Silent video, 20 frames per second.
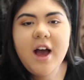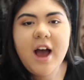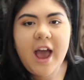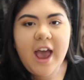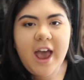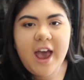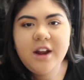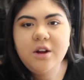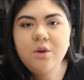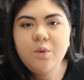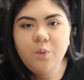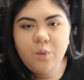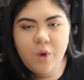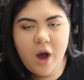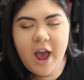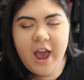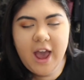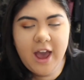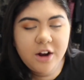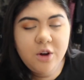I
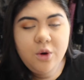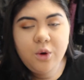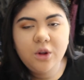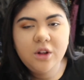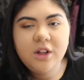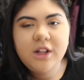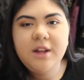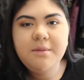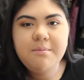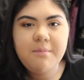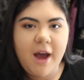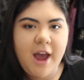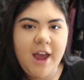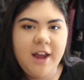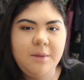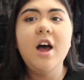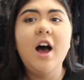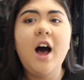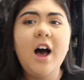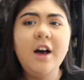had a hall in
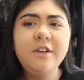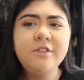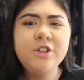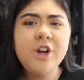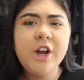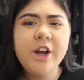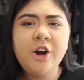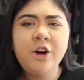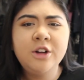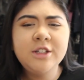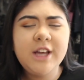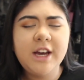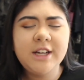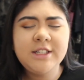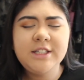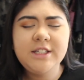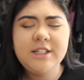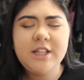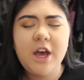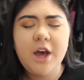mind. After I
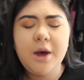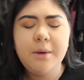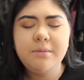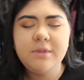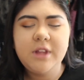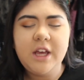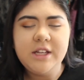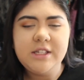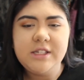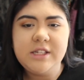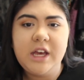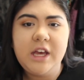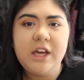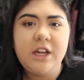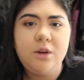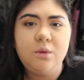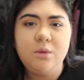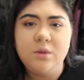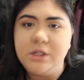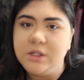contacted them, they said
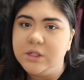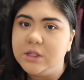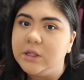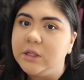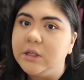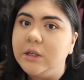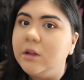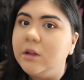it was a